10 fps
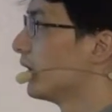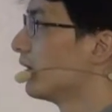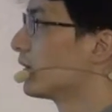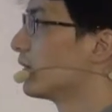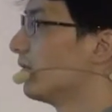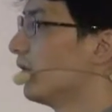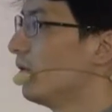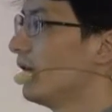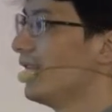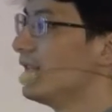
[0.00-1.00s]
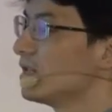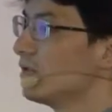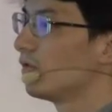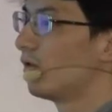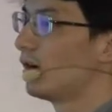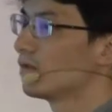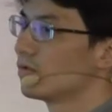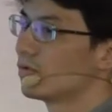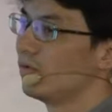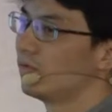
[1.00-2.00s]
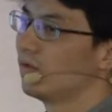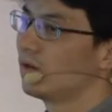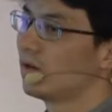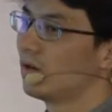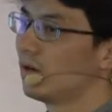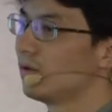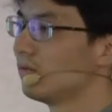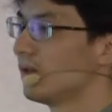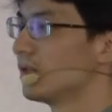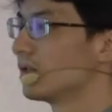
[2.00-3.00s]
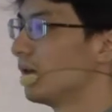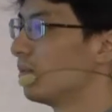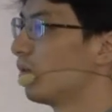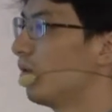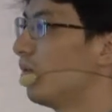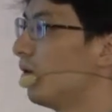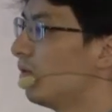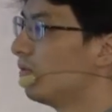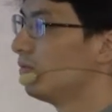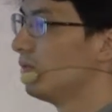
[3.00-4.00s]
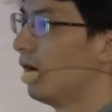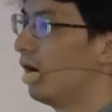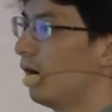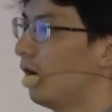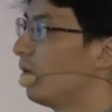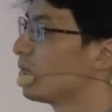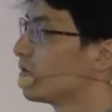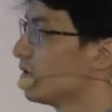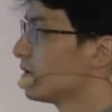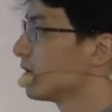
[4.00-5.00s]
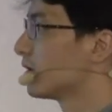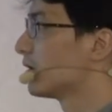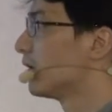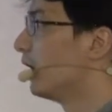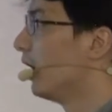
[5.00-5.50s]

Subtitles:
It's very easy for us to configure with proper options,